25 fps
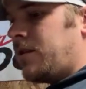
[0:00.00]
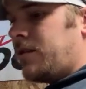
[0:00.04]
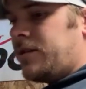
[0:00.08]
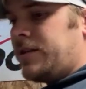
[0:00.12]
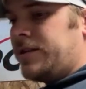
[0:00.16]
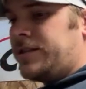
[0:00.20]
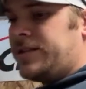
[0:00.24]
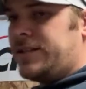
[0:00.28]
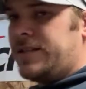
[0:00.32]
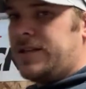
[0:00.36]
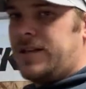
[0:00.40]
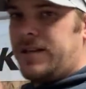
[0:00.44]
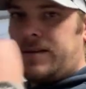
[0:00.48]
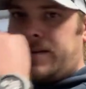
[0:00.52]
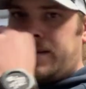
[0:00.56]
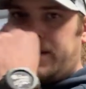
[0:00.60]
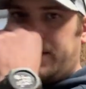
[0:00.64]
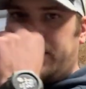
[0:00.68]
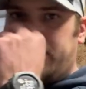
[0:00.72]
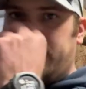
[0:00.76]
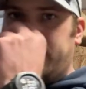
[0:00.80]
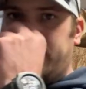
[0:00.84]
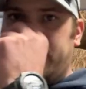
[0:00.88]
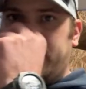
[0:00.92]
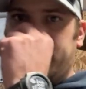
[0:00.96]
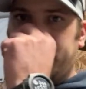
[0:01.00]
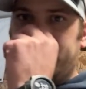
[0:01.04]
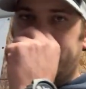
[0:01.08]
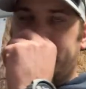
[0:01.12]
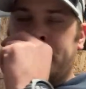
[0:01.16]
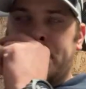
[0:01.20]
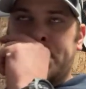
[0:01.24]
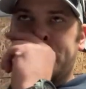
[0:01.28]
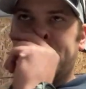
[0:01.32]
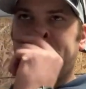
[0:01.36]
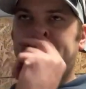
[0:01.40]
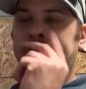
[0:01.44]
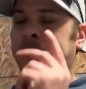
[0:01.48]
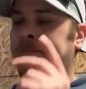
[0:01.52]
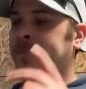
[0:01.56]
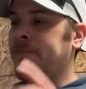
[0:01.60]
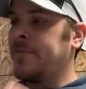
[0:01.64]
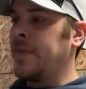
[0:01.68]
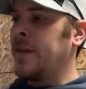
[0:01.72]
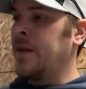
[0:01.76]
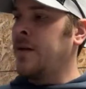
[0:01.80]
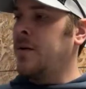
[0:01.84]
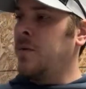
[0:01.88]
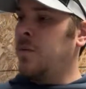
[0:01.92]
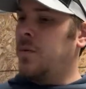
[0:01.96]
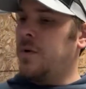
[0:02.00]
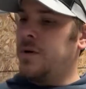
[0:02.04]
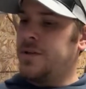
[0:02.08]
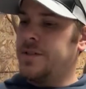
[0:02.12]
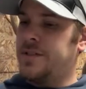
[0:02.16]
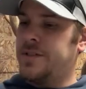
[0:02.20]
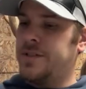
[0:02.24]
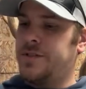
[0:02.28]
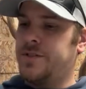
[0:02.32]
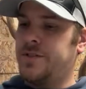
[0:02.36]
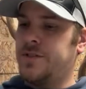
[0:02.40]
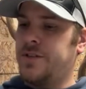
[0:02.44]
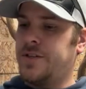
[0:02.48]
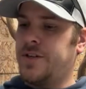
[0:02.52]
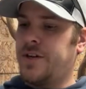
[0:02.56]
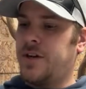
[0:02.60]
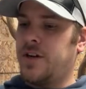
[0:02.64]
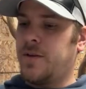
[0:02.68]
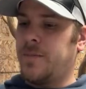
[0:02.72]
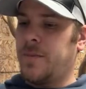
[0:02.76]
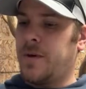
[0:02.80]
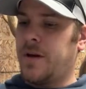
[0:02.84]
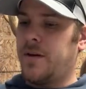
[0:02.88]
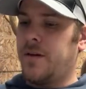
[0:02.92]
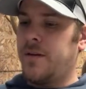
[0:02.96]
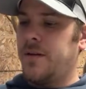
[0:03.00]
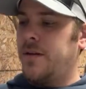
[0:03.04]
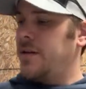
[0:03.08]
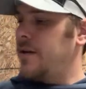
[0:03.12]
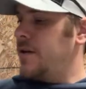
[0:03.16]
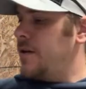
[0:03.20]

let's see. What else is there to talk about?